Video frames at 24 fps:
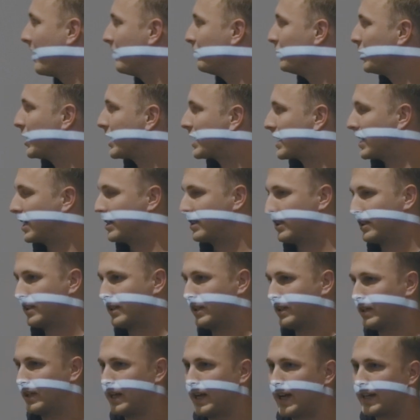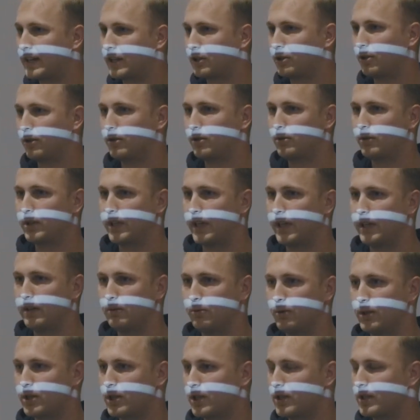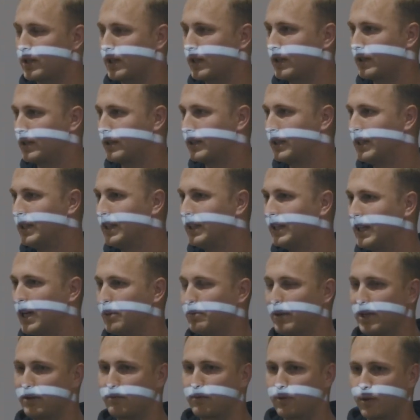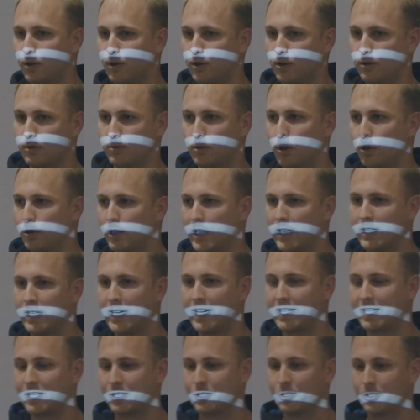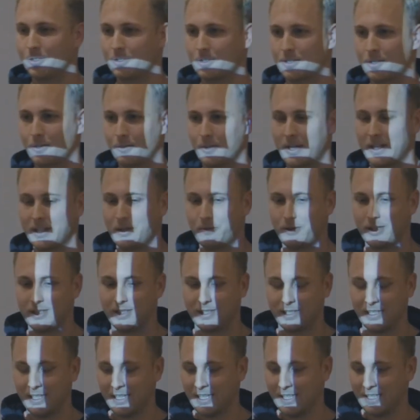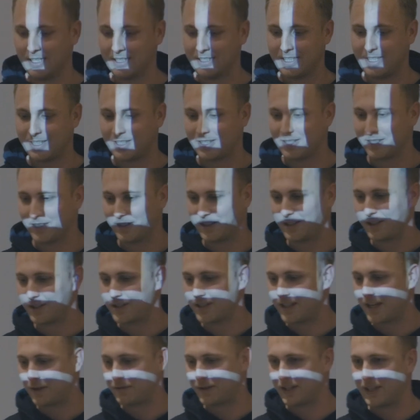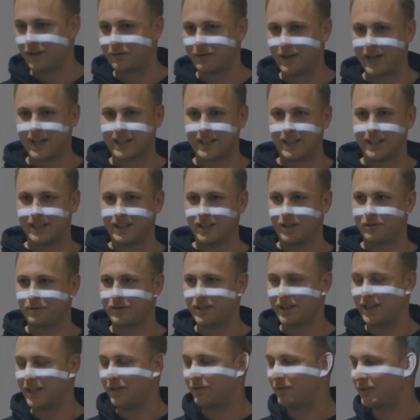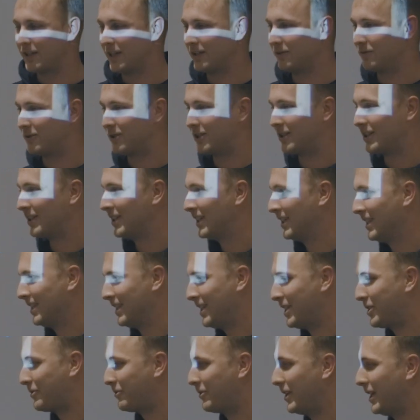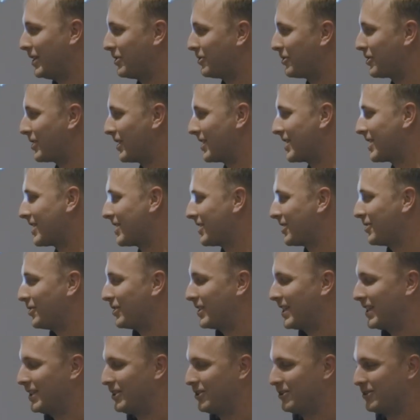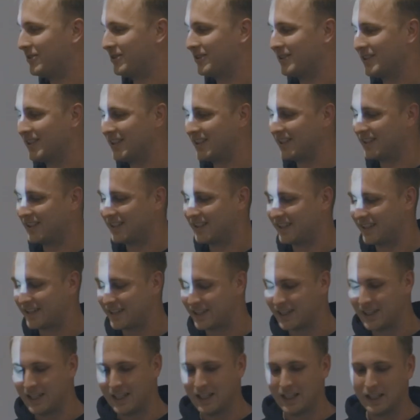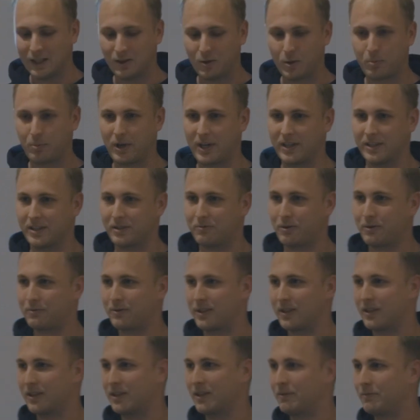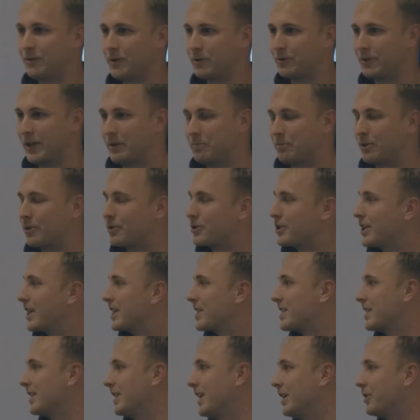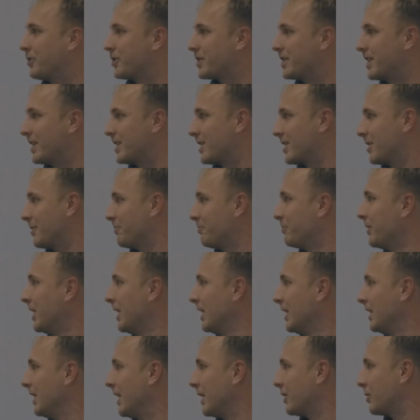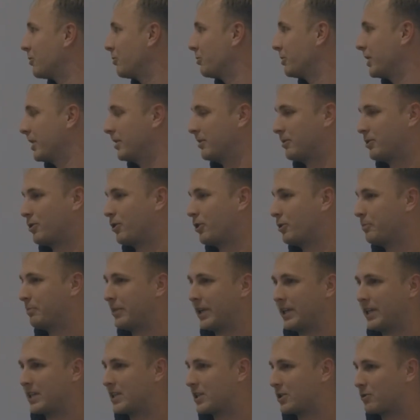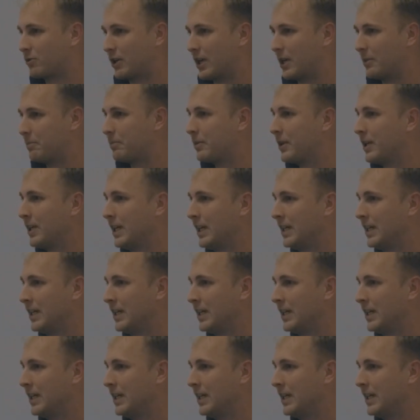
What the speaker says: we started a hackathon today, which is a month-long online hackathon. So anyone that doesn't have enough hacking after ETHDenver is free to just continue there. We partnered with a few great projects in the ecosystem, including Coinbase, Stripe,